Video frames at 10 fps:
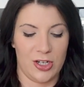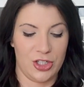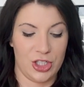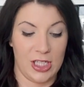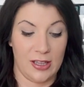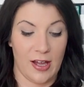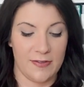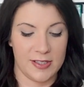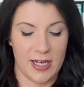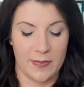She
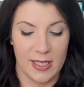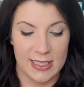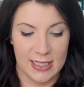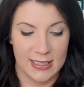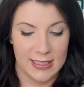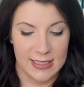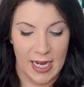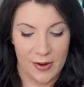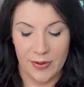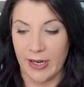loves gummies and
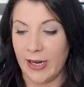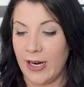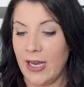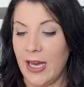sour.